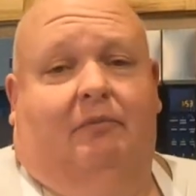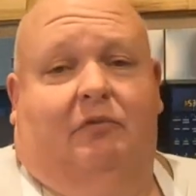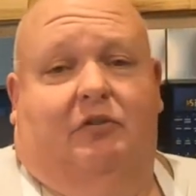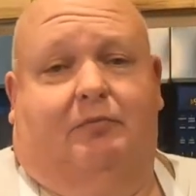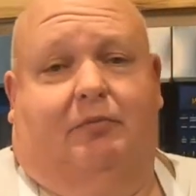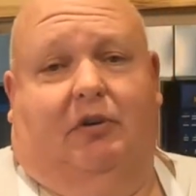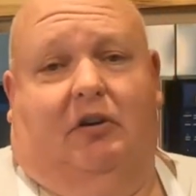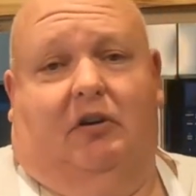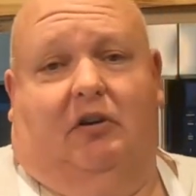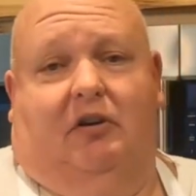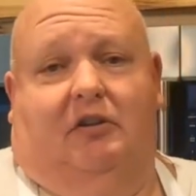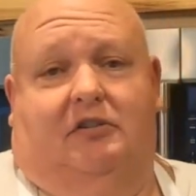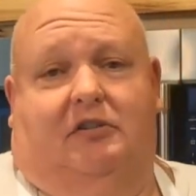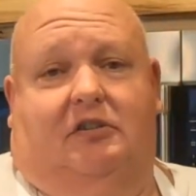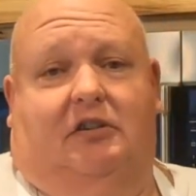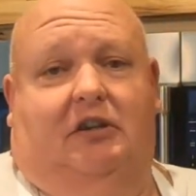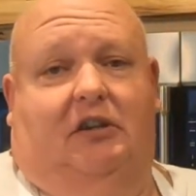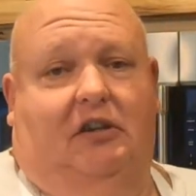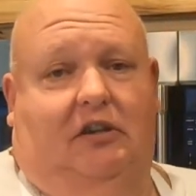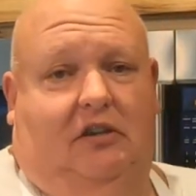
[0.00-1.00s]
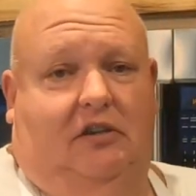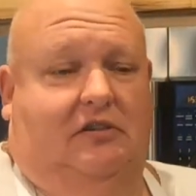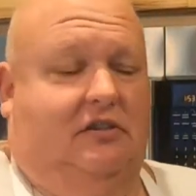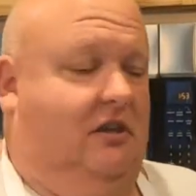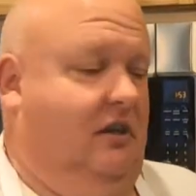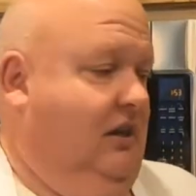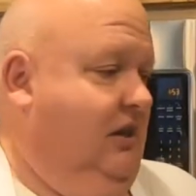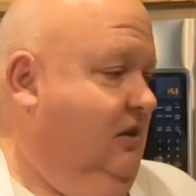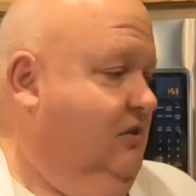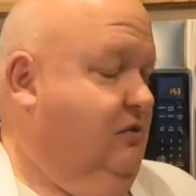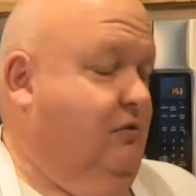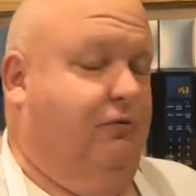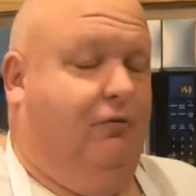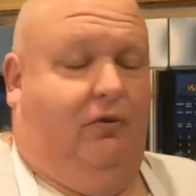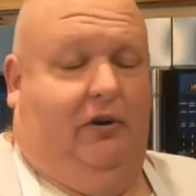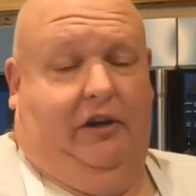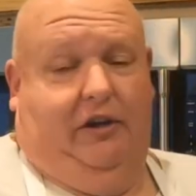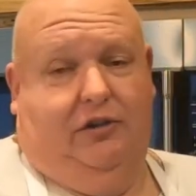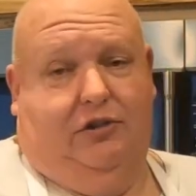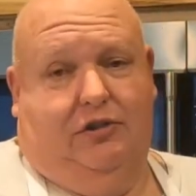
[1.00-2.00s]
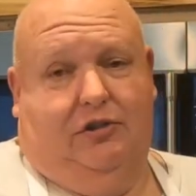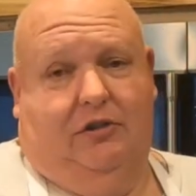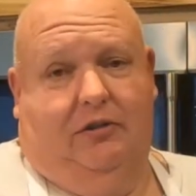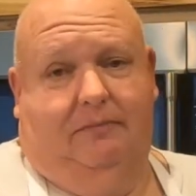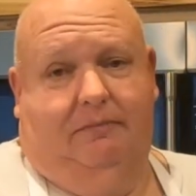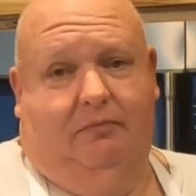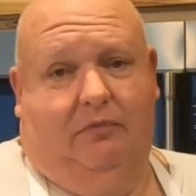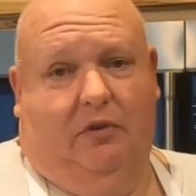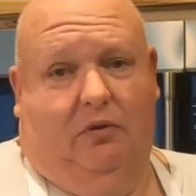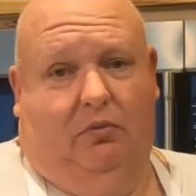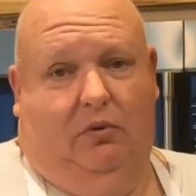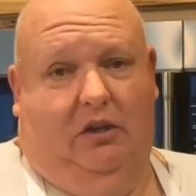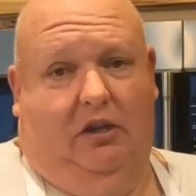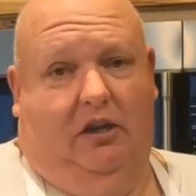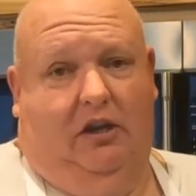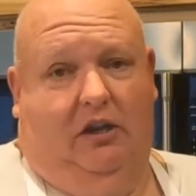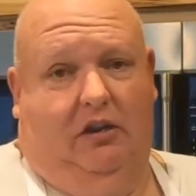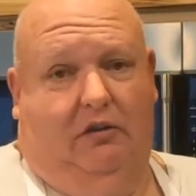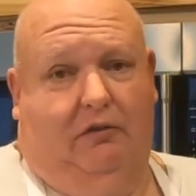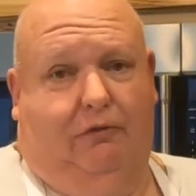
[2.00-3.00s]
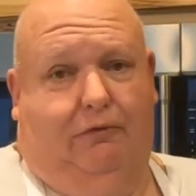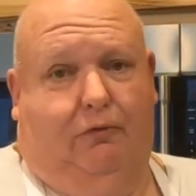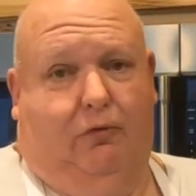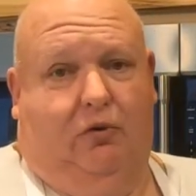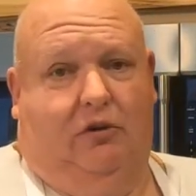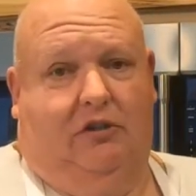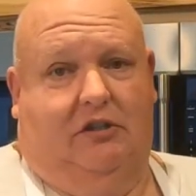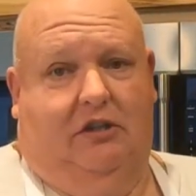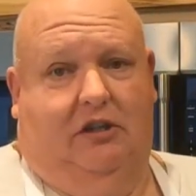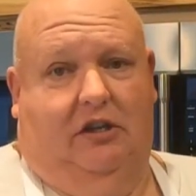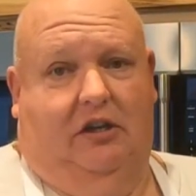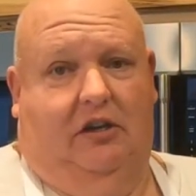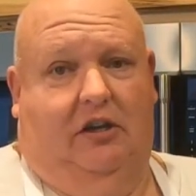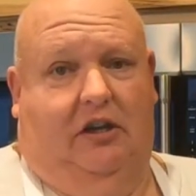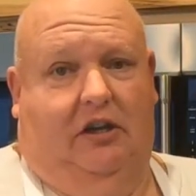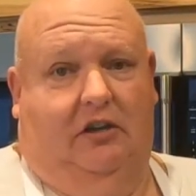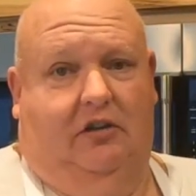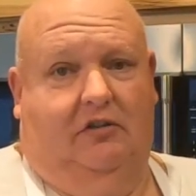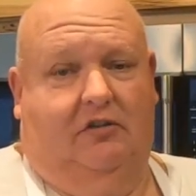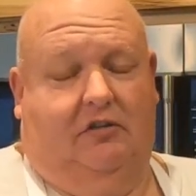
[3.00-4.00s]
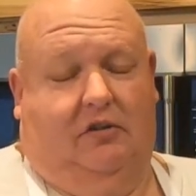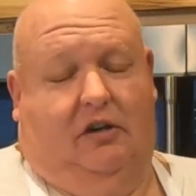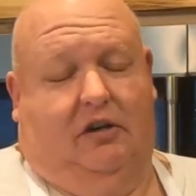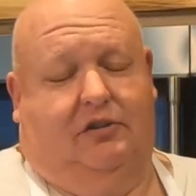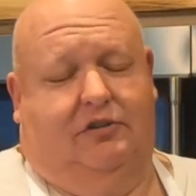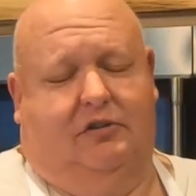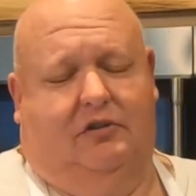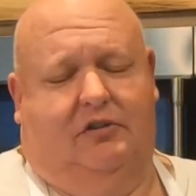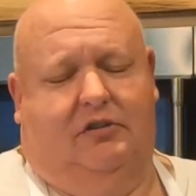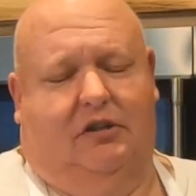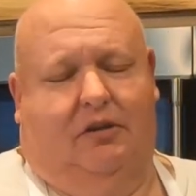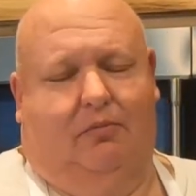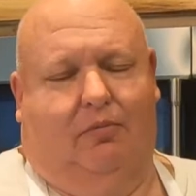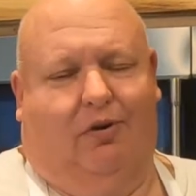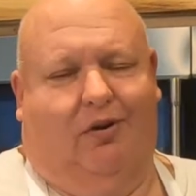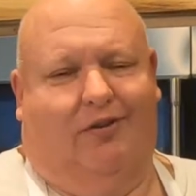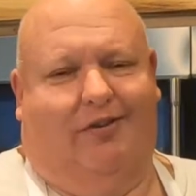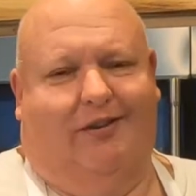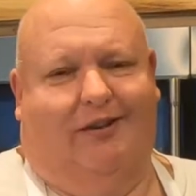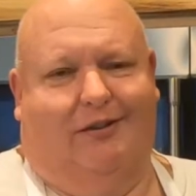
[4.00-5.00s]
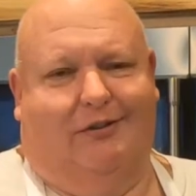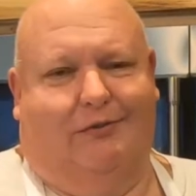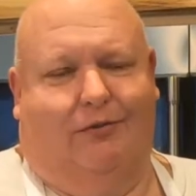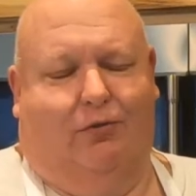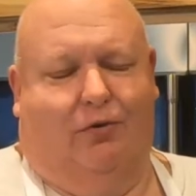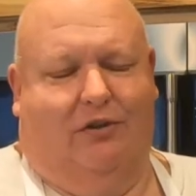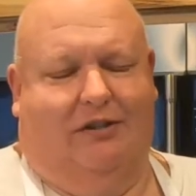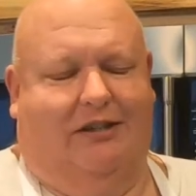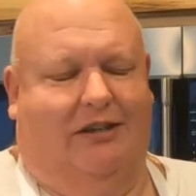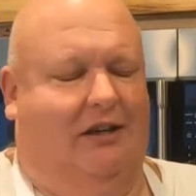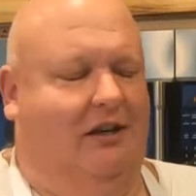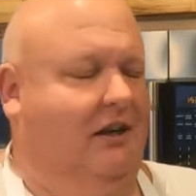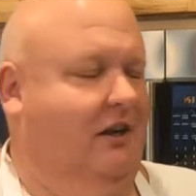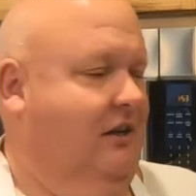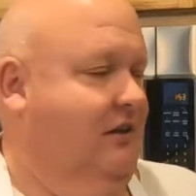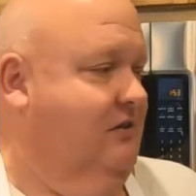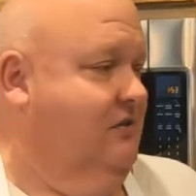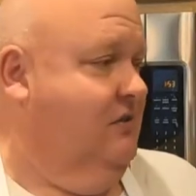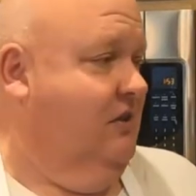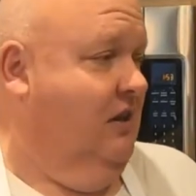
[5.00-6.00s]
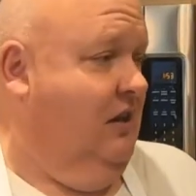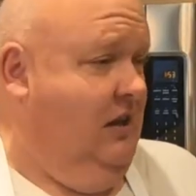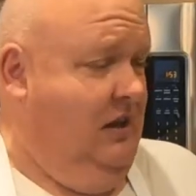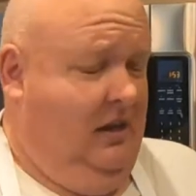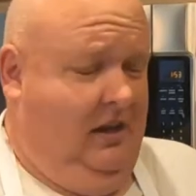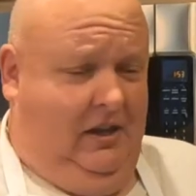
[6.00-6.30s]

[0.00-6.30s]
It's because these eggs are fresh. We have 14 hens, or I should say Martha has 14 hens.